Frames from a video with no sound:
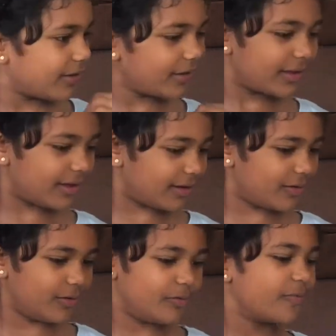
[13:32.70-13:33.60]
I
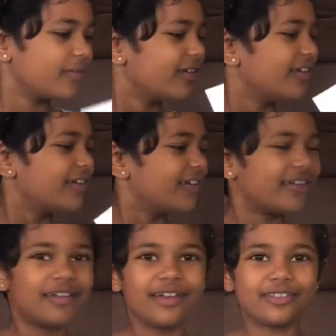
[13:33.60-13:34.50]

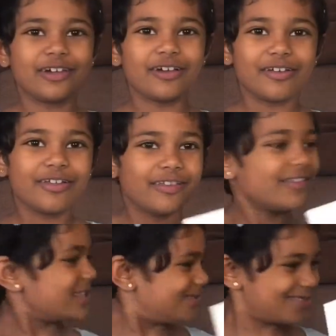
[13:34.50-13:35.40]
thought
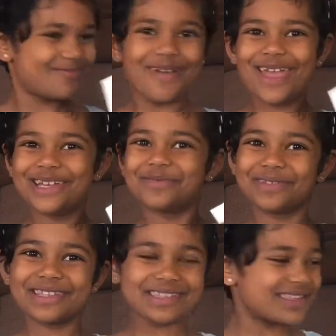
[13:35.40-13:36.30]
this was a page, but
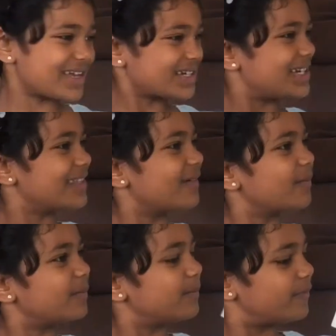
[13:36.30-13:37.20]
this is actually the
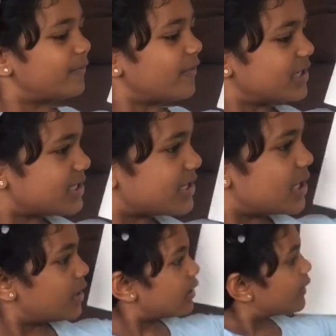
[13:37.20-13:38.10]
front.
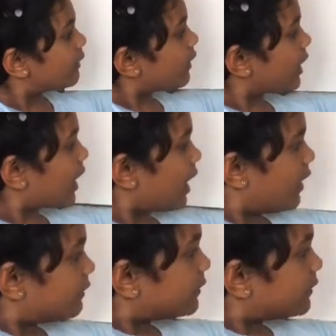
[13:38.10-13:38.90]
They have